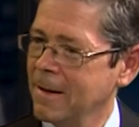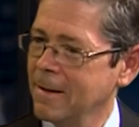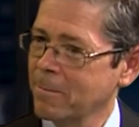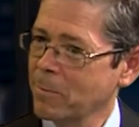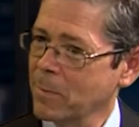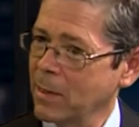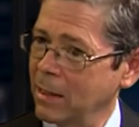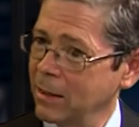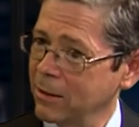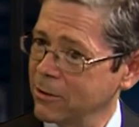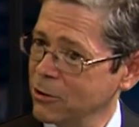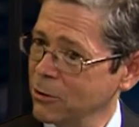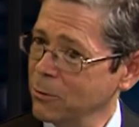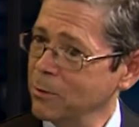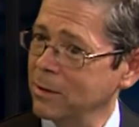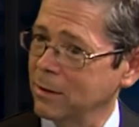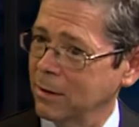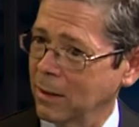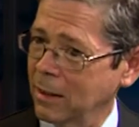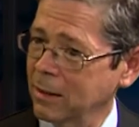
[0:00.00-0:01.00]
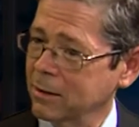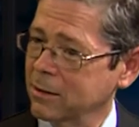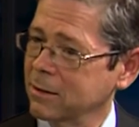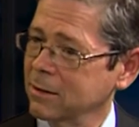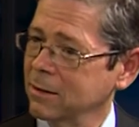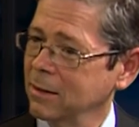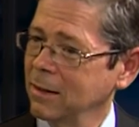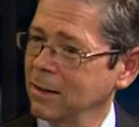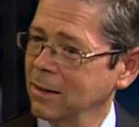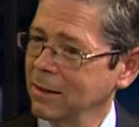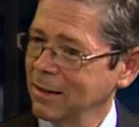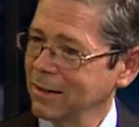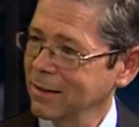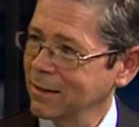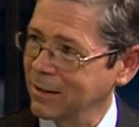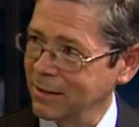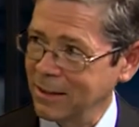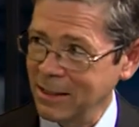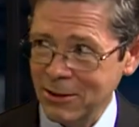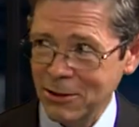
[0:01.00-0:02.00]
In doing that,
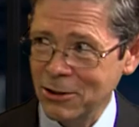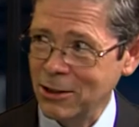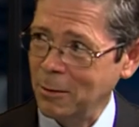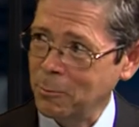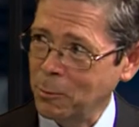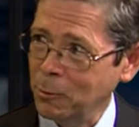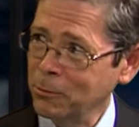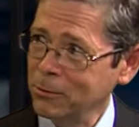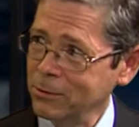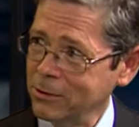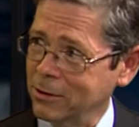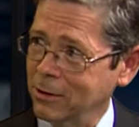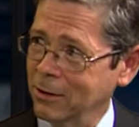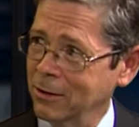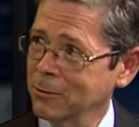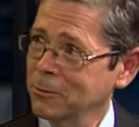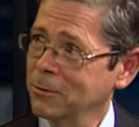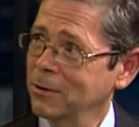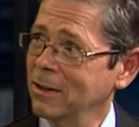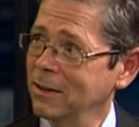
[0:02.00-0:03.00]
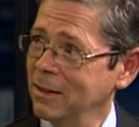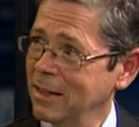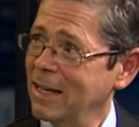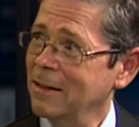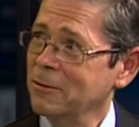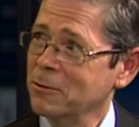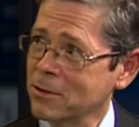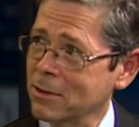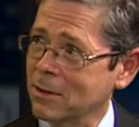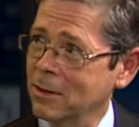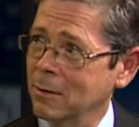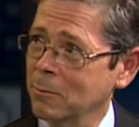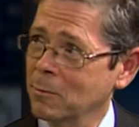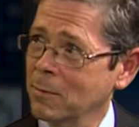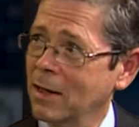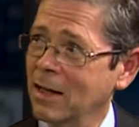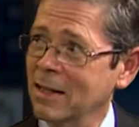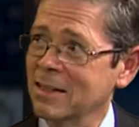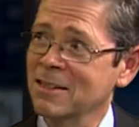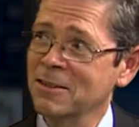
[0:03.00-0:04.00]
this chap also announced him
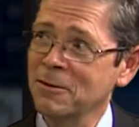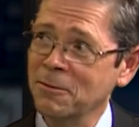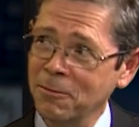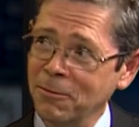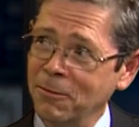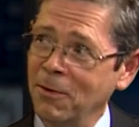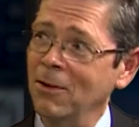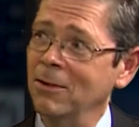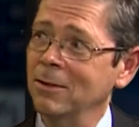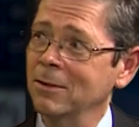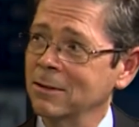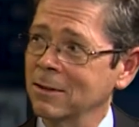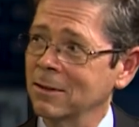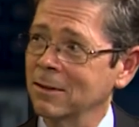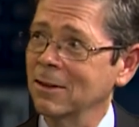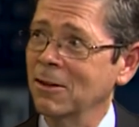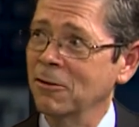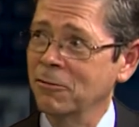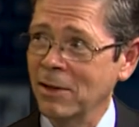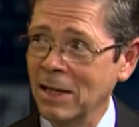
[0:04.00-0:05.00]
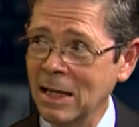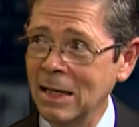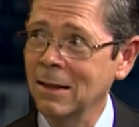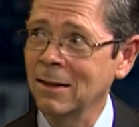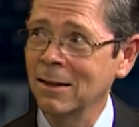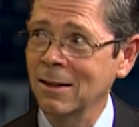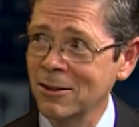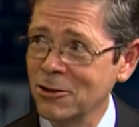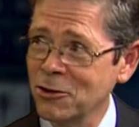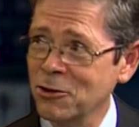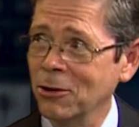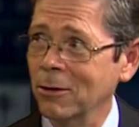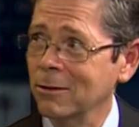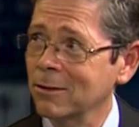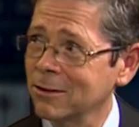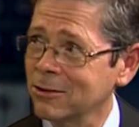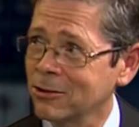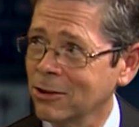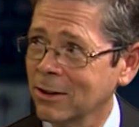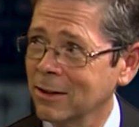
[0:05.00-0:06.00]
as the father of English
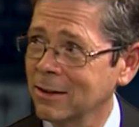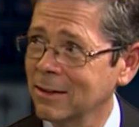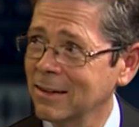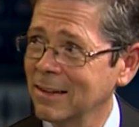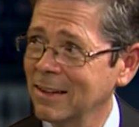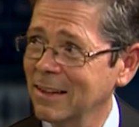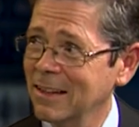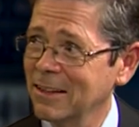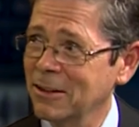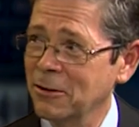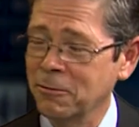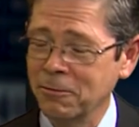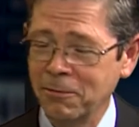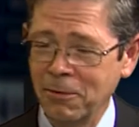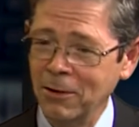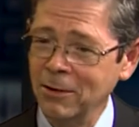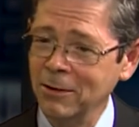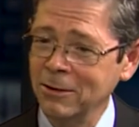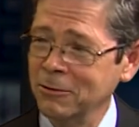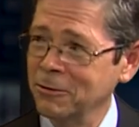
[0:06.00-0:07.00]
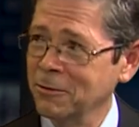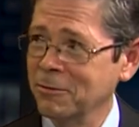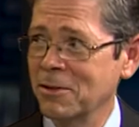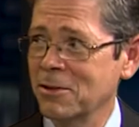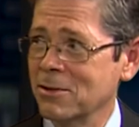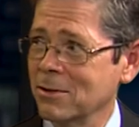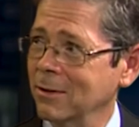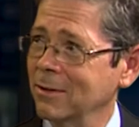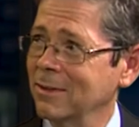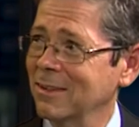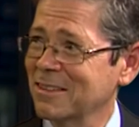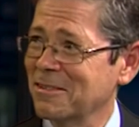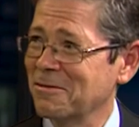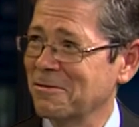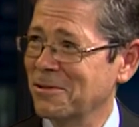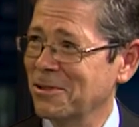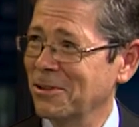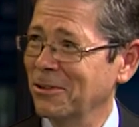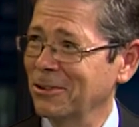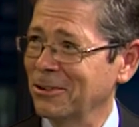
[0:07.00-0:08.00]
geology, the father of the science of
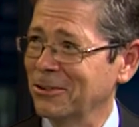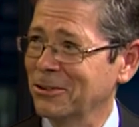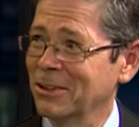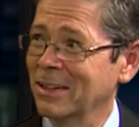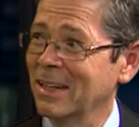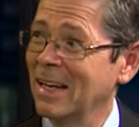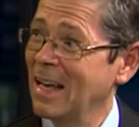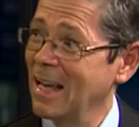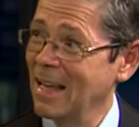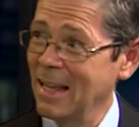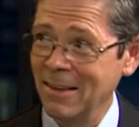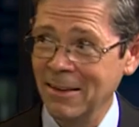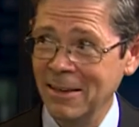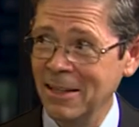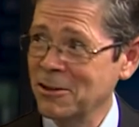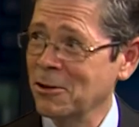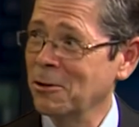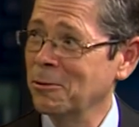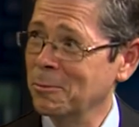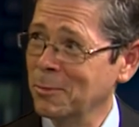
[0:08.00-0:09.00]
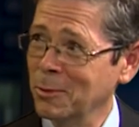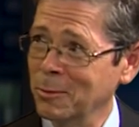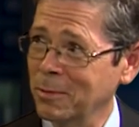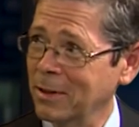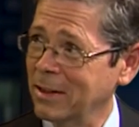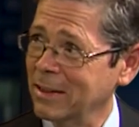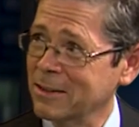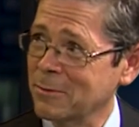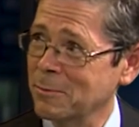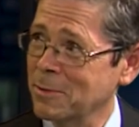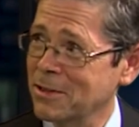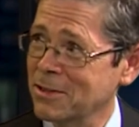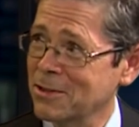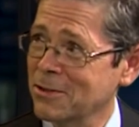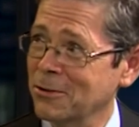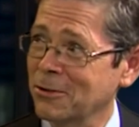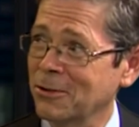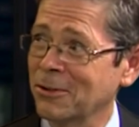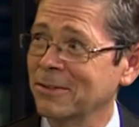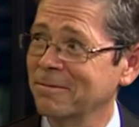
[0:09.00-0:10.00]
geology, this humble blacksmith's
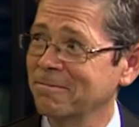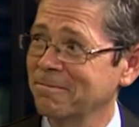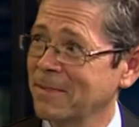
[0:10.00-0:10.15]
son.